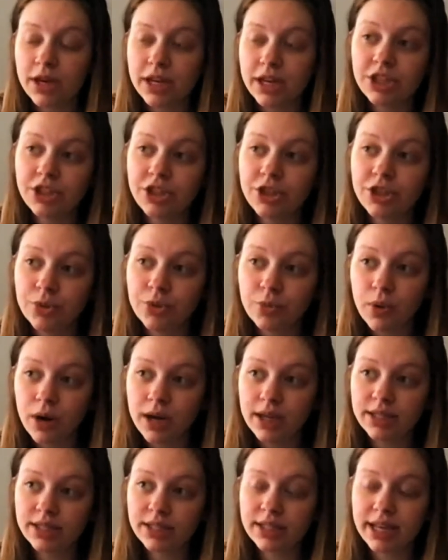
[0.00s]
issue
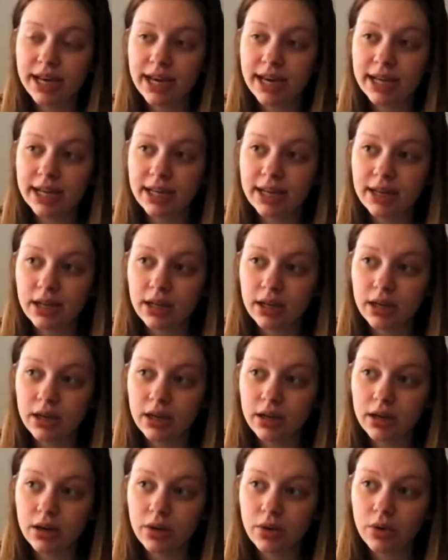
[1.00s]
was that
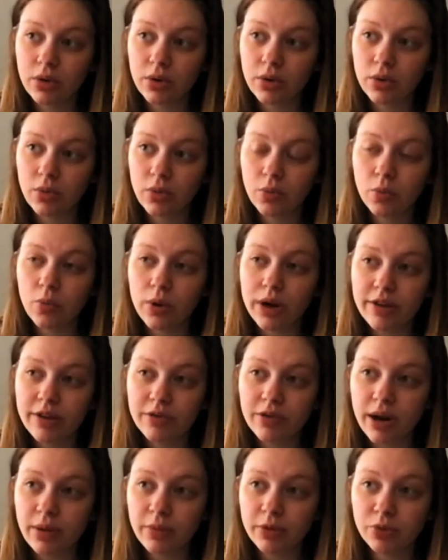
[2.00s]

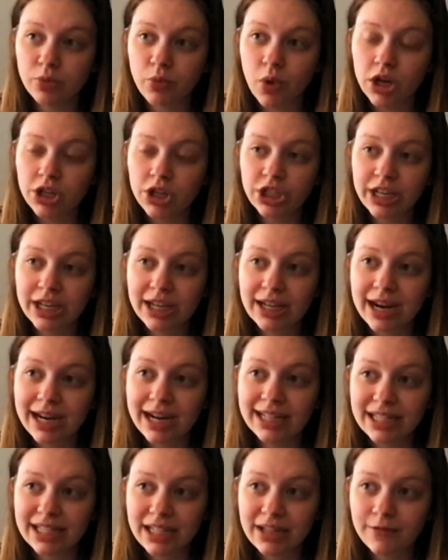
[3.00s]
whenever I was watching it, I
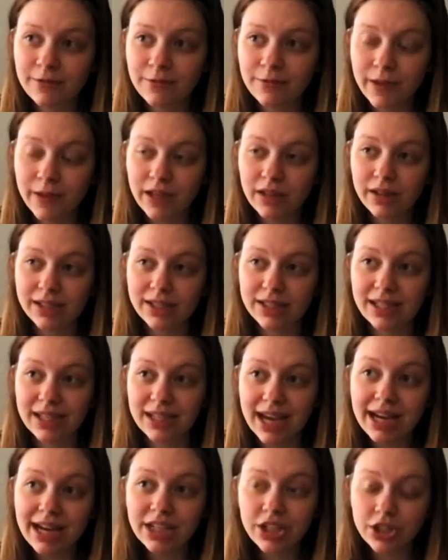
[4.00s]
didn't feel as
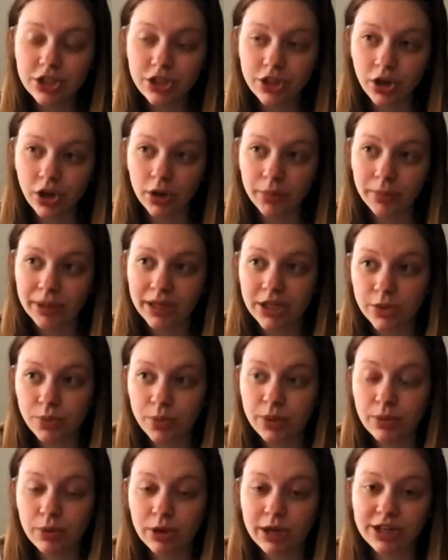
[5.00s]
connected to her because
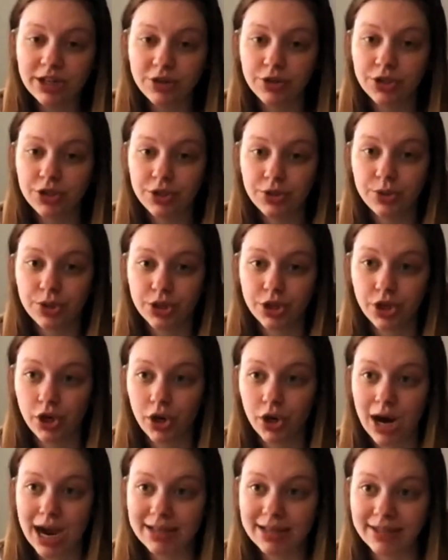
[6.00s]
we were introduced to
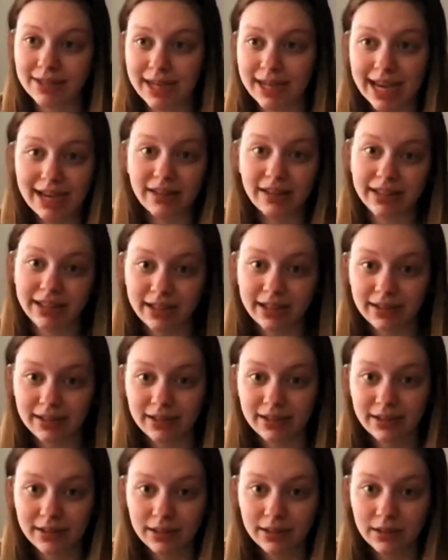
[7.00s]
her as an alien.
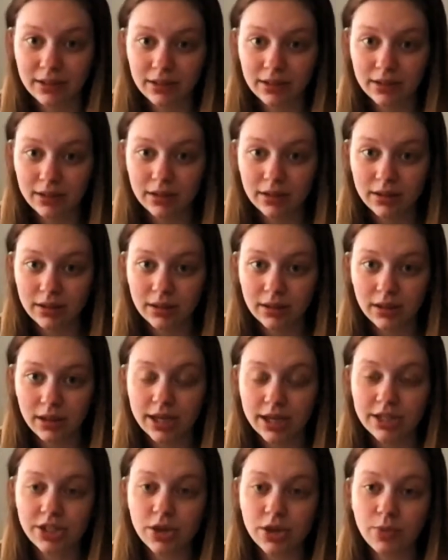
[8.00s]

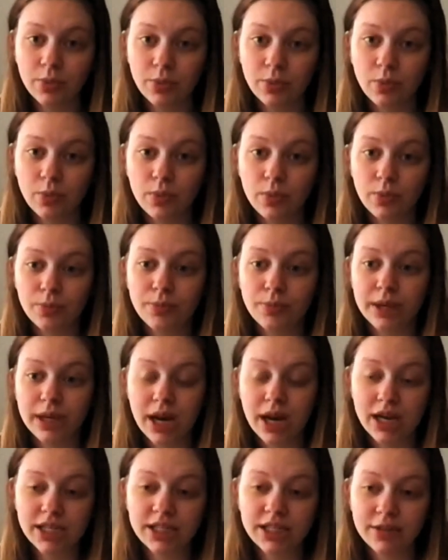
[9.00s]
And so
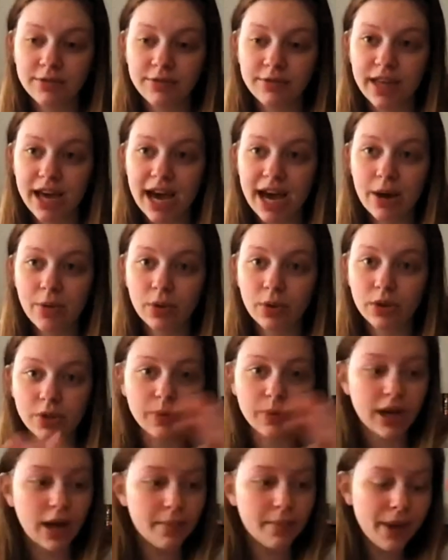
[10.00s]
because of that, once
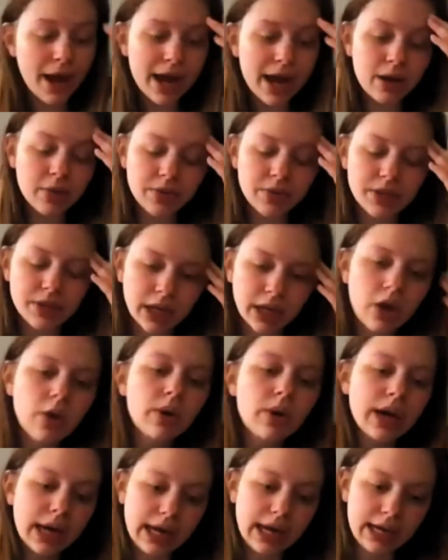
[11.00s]
we got back, I was like,
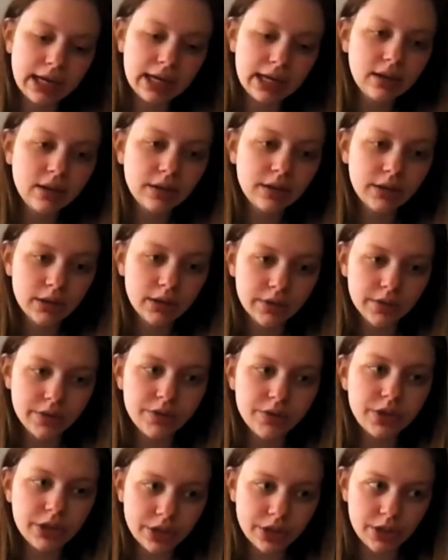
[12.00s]
okay,
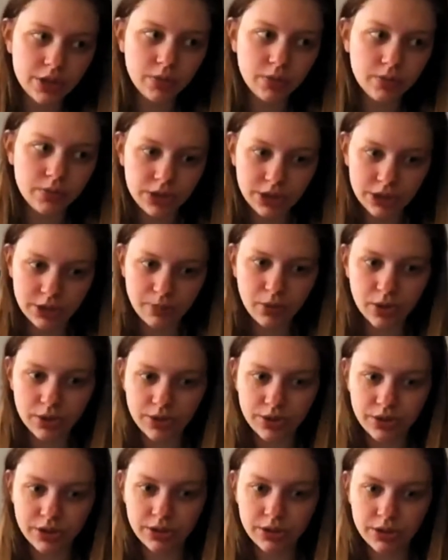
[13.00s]
she's a
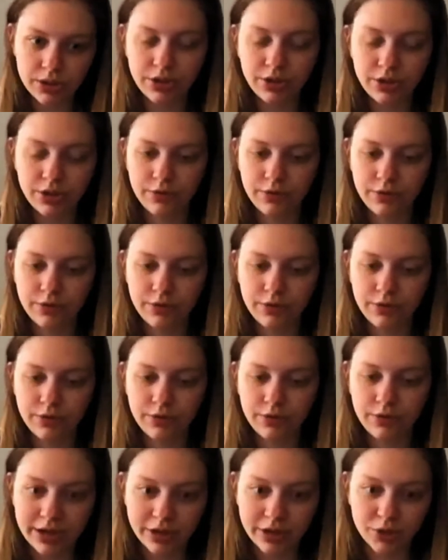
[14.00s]
person. She feels
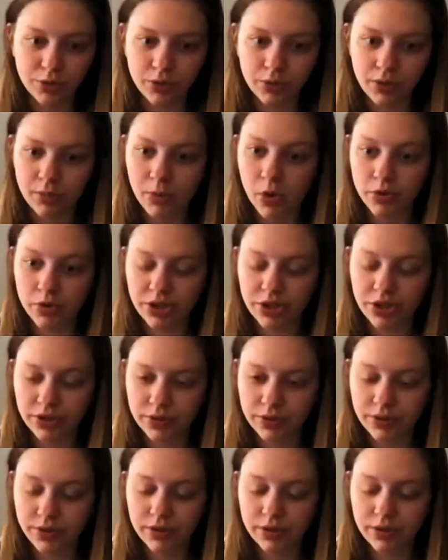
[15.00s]
actual
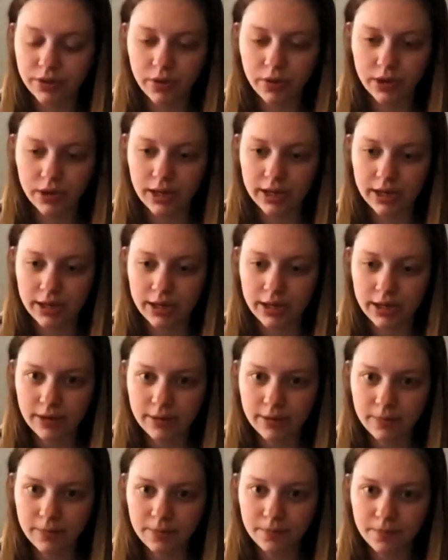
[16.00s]
emotions. Okay.
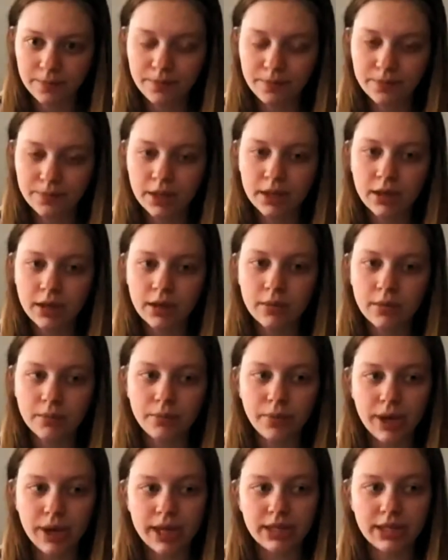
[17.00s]

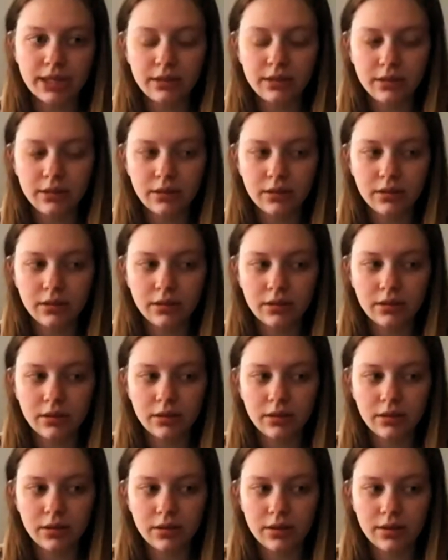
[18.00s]
But
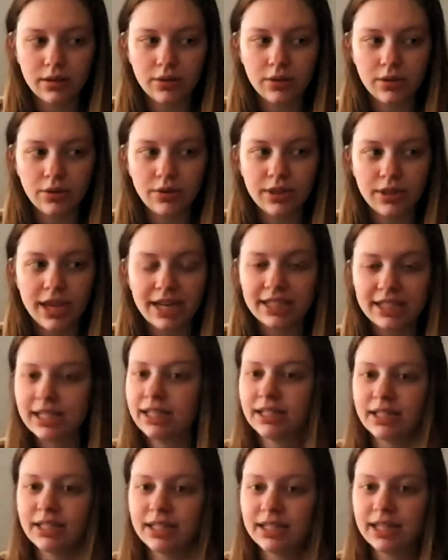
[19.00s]
they
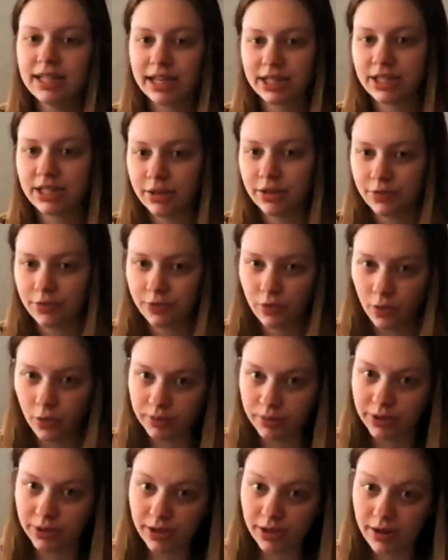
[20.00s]
didn't stick to the
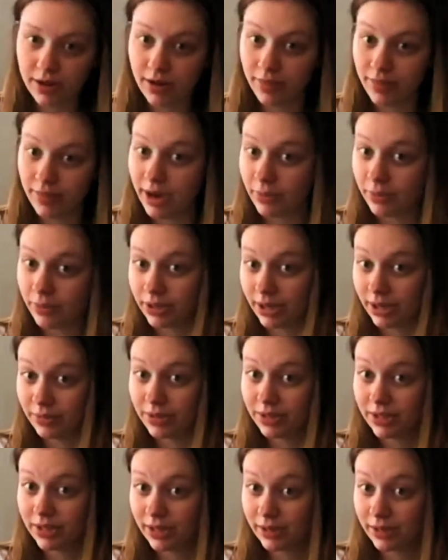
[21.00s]
formula on that one, I
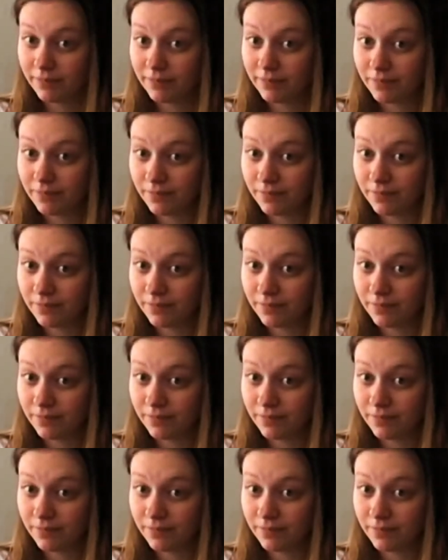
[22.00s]
would say.